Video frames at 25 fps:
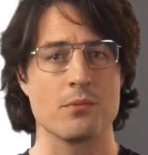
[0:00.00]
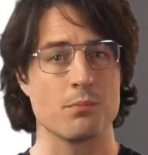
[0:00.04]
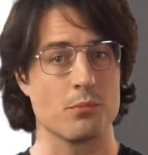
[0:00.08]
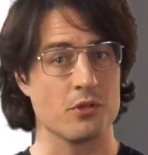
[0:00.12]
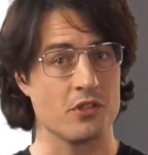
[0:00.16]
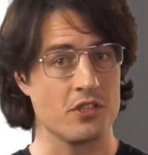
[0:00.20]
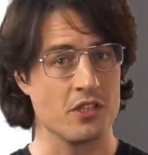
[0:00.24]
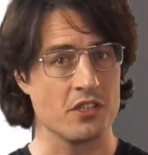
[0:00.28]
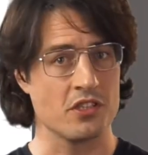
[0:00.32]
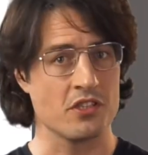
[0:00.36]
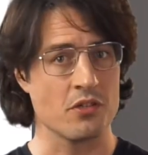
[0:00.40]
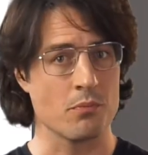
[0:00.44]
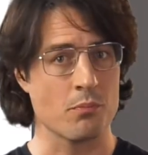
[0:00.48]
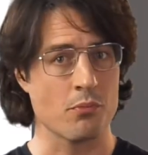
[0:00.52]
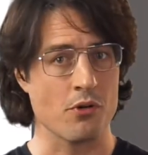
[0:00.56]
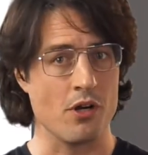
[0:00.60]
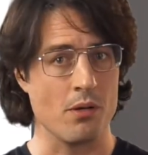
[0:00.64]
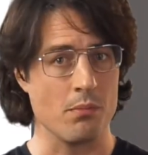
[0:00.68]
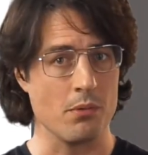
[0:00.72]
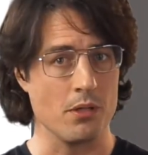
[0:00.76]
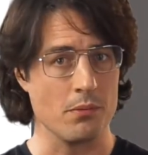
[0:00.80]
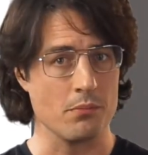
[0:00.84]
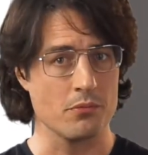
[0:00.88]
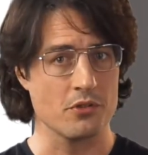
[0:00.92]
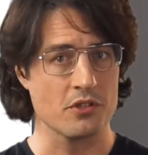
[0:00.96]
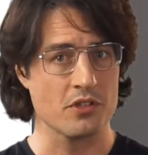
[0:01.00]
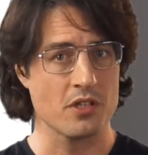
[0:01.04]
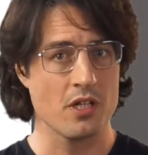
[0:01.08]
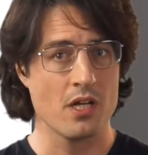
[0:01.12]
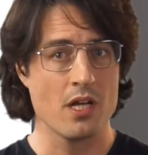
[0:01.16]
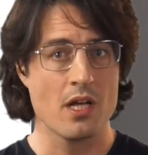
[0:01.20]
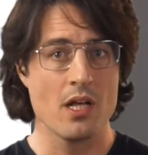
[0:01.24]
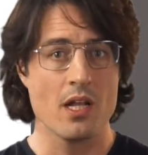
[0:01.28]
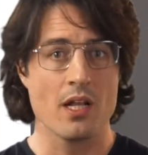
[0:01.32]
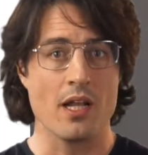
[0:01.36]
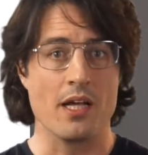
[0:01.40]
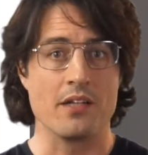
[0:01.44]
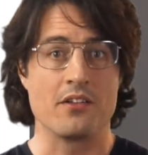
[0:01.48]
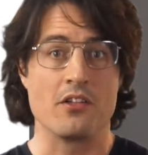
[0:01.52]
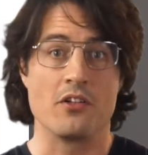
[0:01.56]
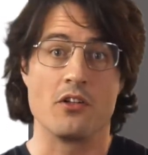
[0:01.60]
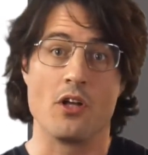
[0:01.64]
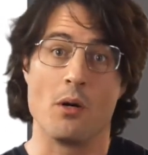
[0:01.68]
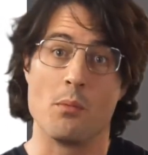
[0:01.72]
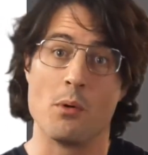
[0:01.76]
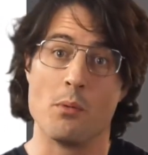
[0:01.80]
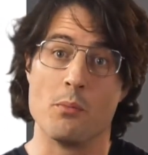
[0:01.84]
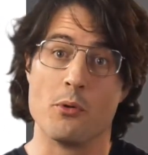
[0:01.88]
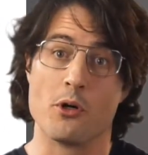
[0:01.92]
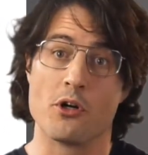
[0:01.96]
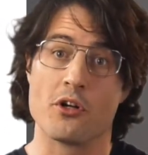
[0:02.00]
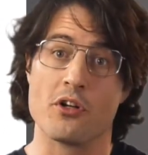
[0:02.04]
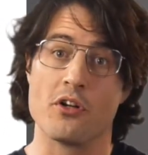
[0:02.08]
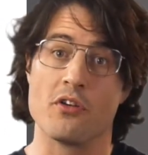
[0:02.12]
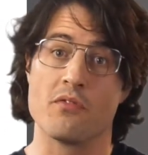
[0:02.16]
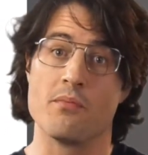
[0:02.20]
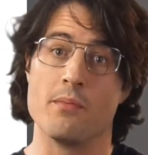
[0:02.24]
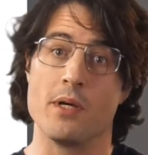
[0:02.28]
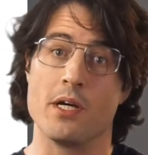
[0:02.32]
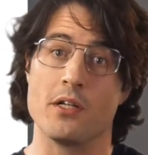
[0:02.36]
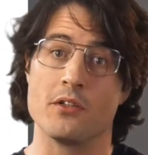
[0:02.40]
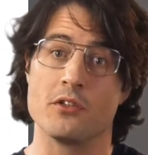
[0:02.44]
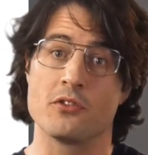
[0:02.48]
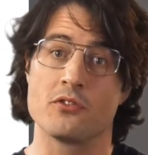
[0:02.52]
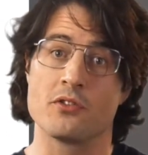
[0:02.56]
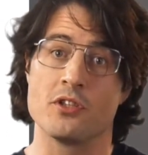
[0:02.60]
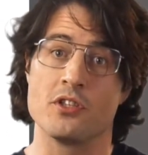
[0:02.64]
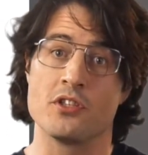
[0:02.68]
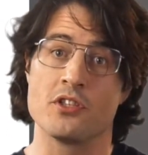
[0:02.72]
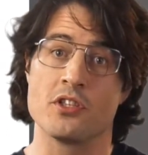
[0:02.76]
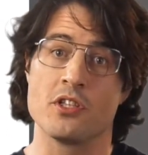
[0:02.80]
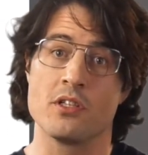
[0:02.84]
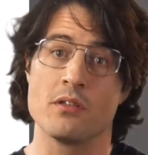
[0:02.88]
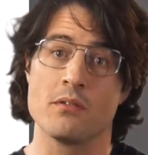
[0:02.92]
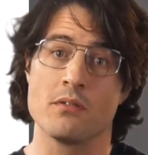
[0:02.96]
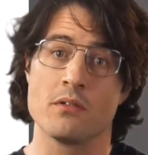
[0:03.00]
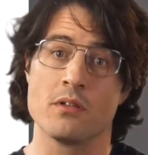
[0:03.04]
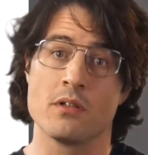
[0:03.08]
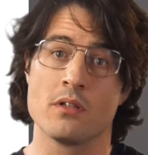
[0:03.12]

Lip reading: persistent problems, like the double burden of malnutrition,